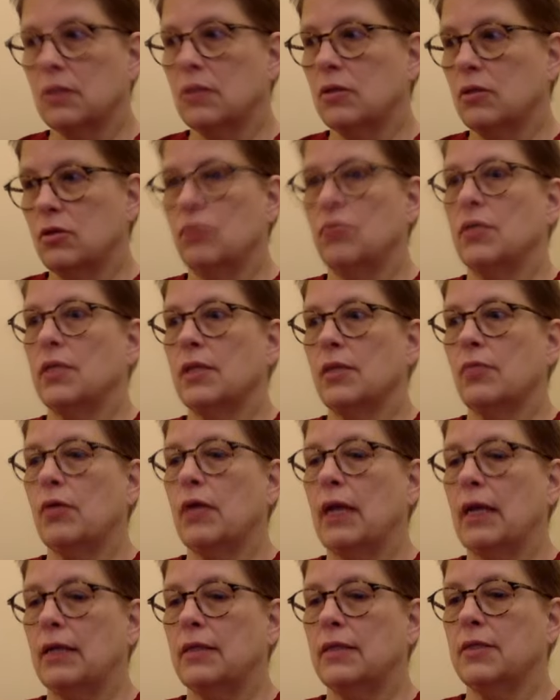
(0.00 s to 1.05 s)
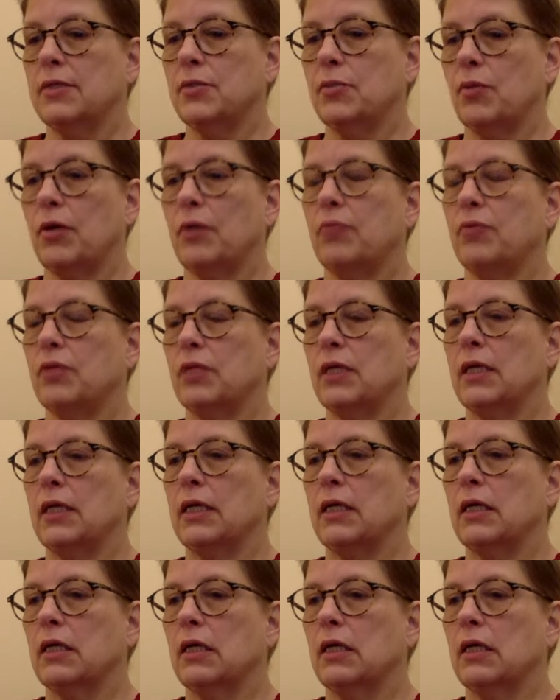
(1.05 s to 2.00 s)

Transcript: doing the practice properly.